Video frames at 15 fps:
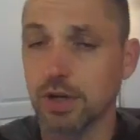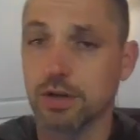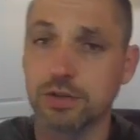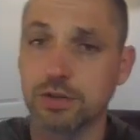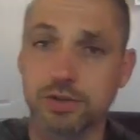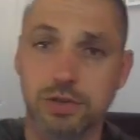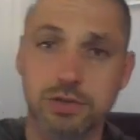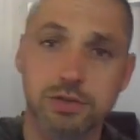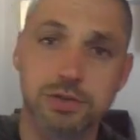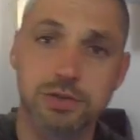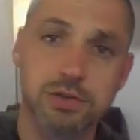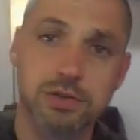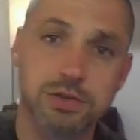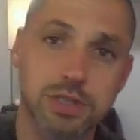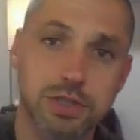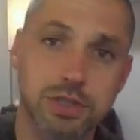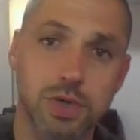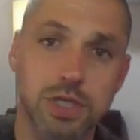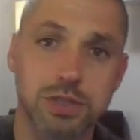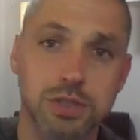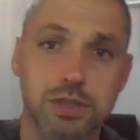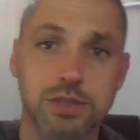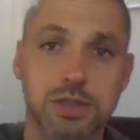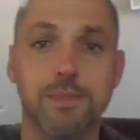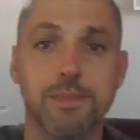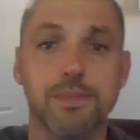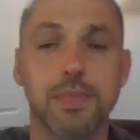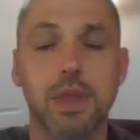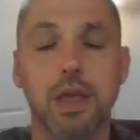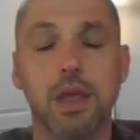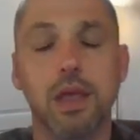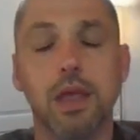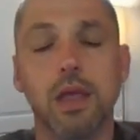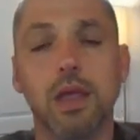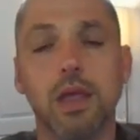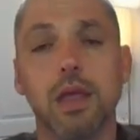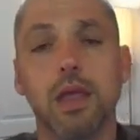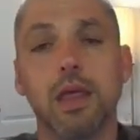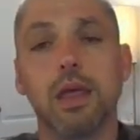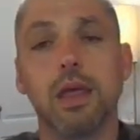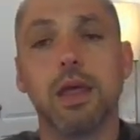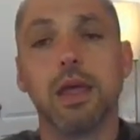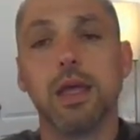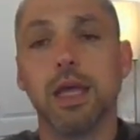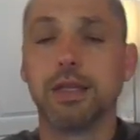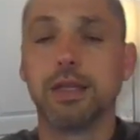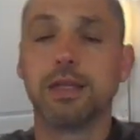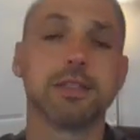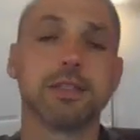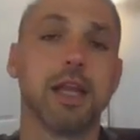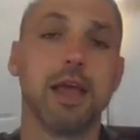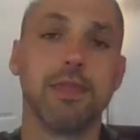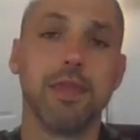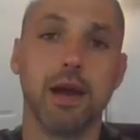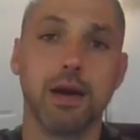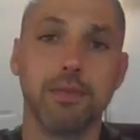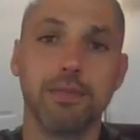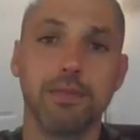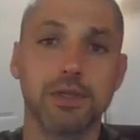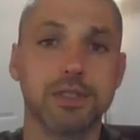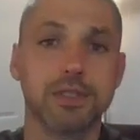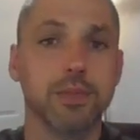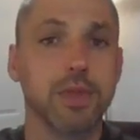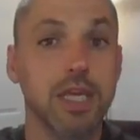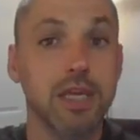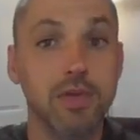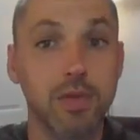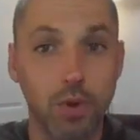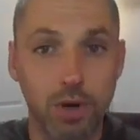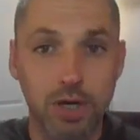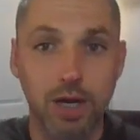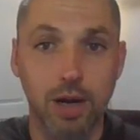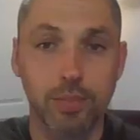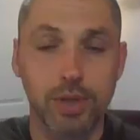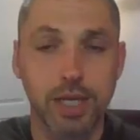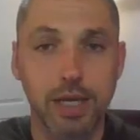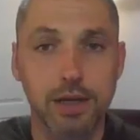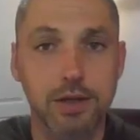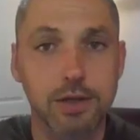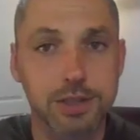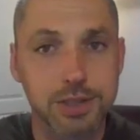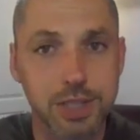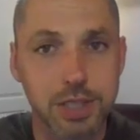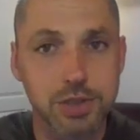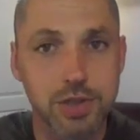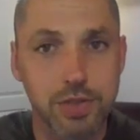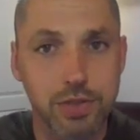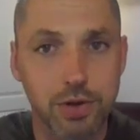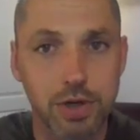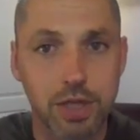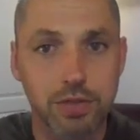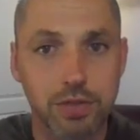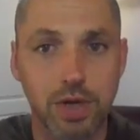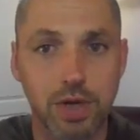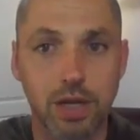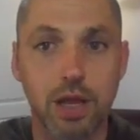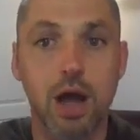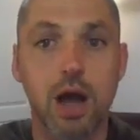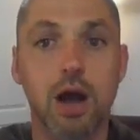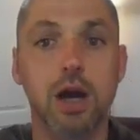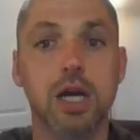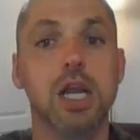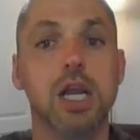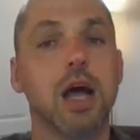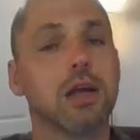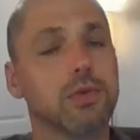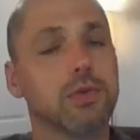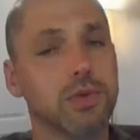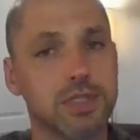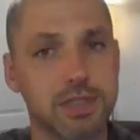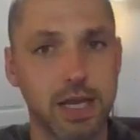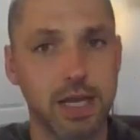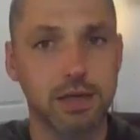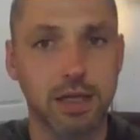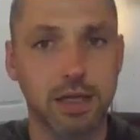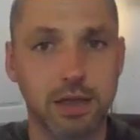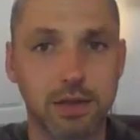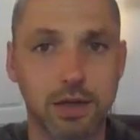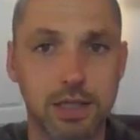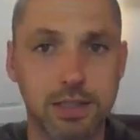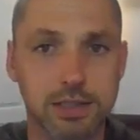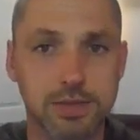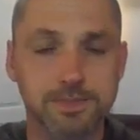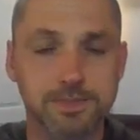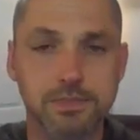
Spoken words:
under certain situations. It doesn't end there. There's something even more complicated called Section 33, our notwithstanding clause.